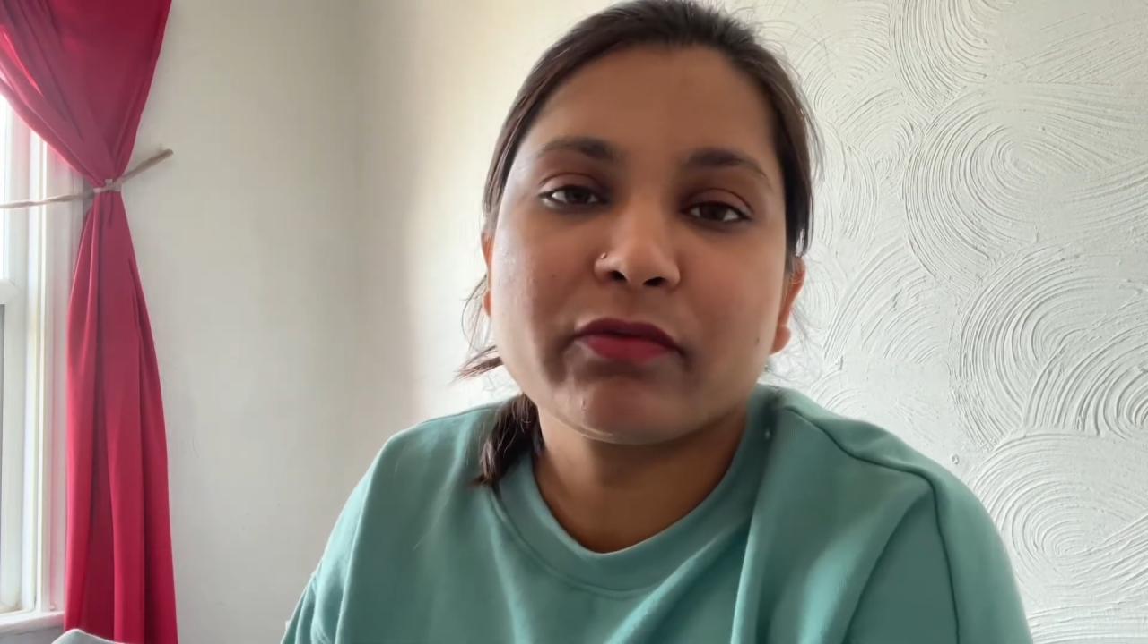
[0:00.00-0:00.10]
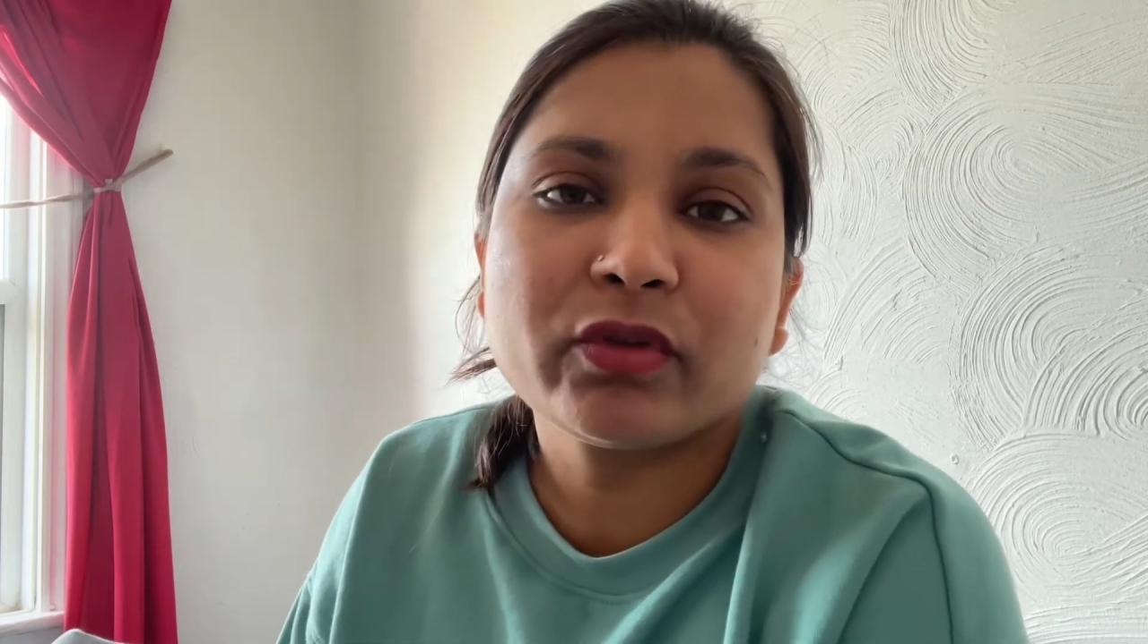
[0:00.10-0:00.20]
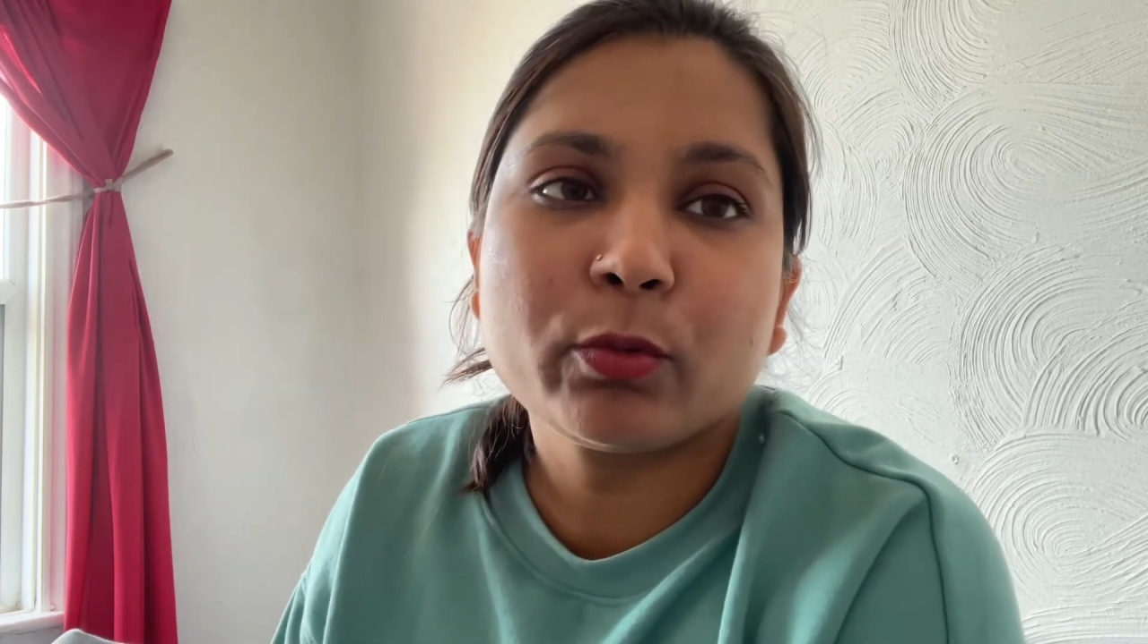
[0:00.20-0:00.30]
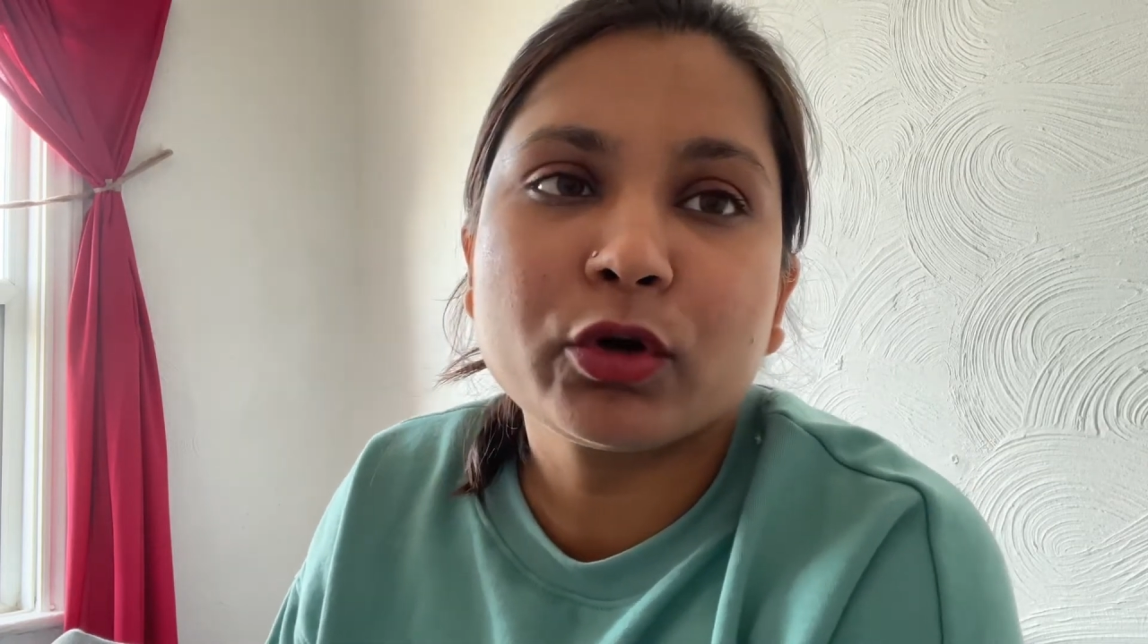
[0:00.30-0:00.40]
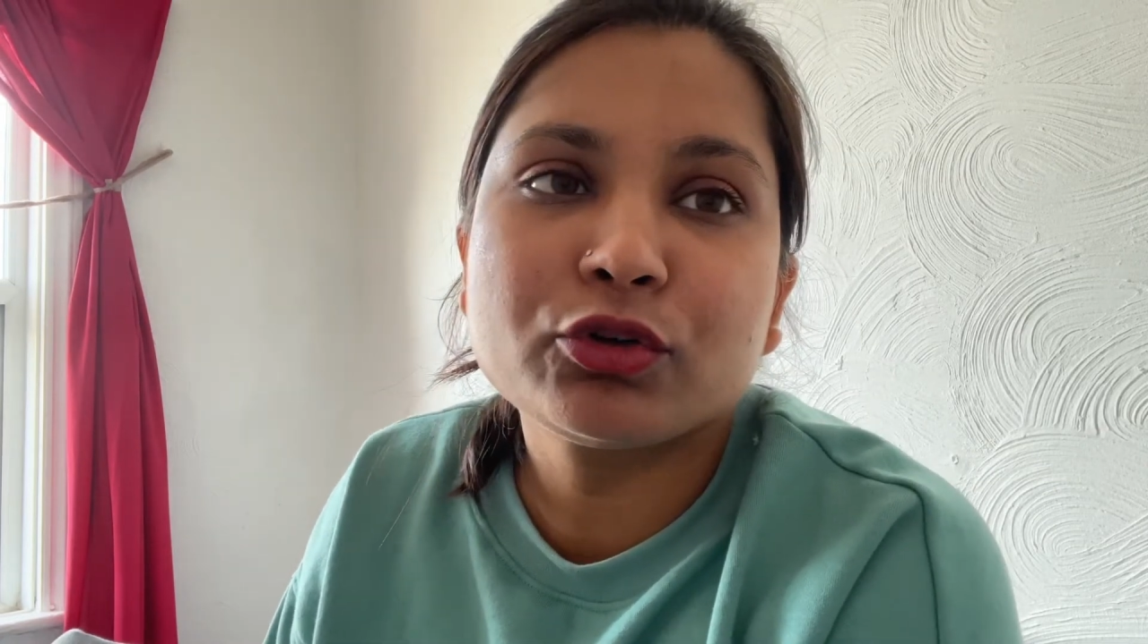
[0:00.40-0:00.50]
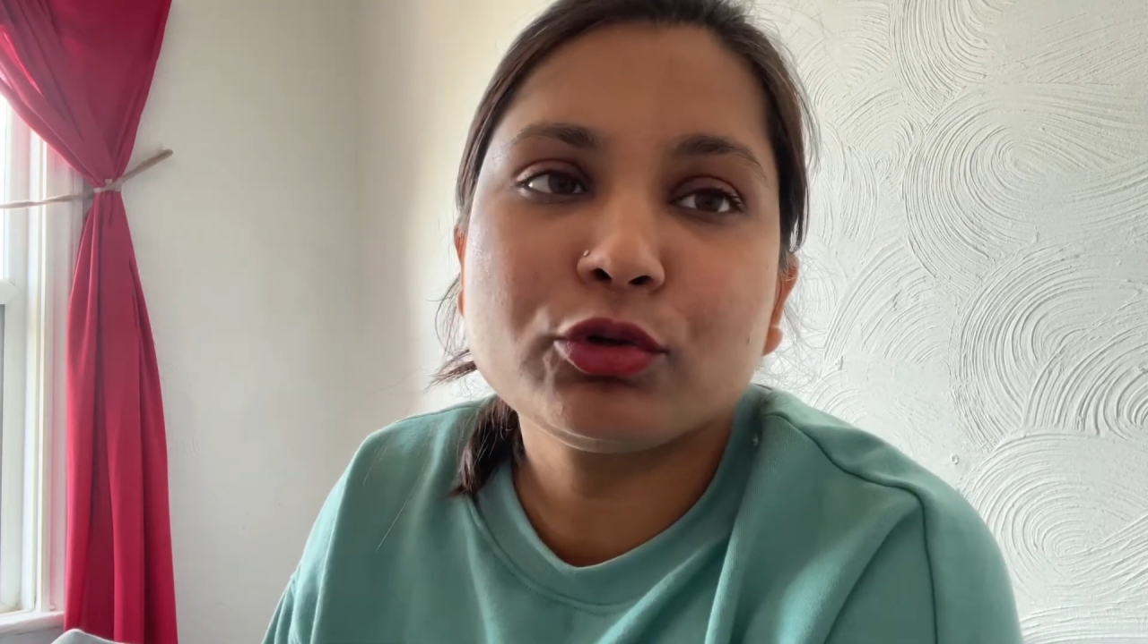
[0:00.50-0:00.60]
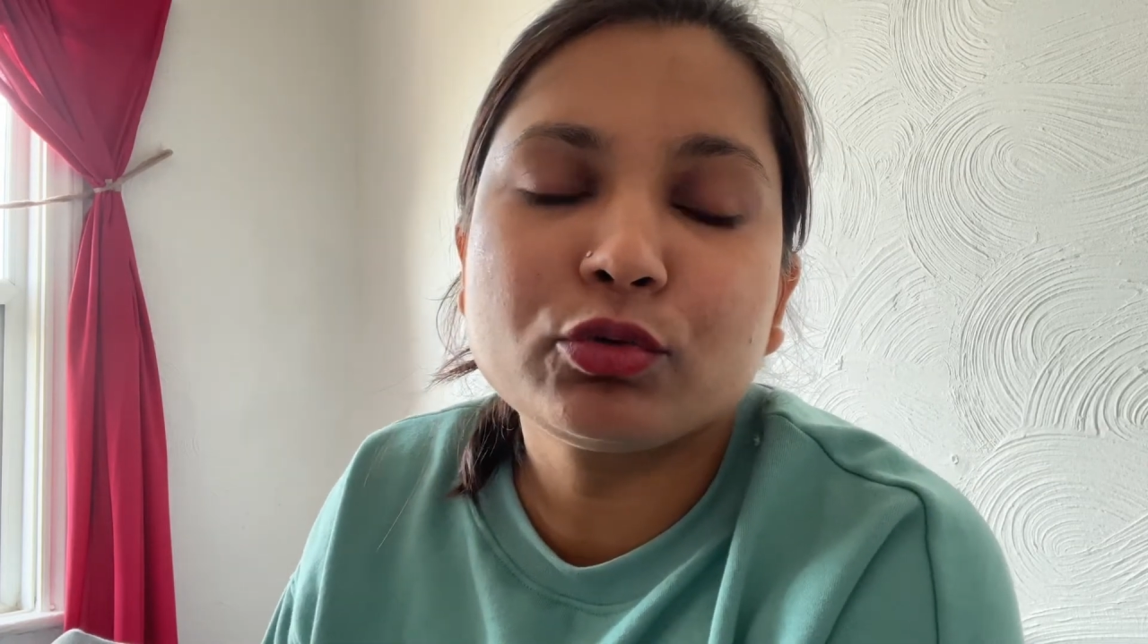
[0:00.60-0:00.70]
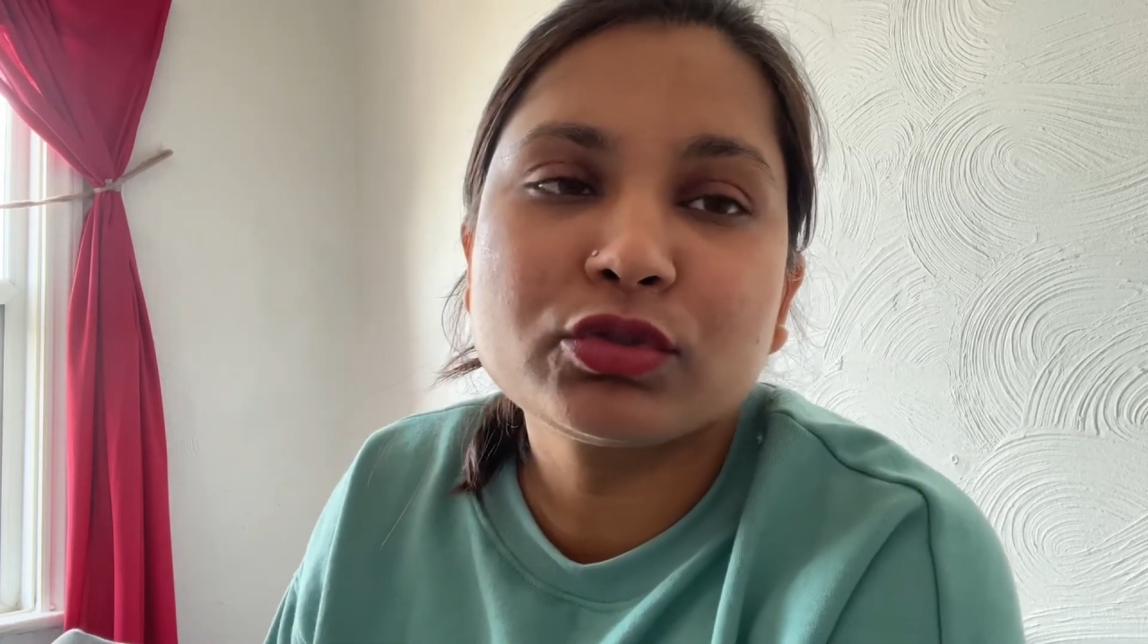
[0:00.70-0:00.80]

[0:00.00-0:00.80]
if they want you to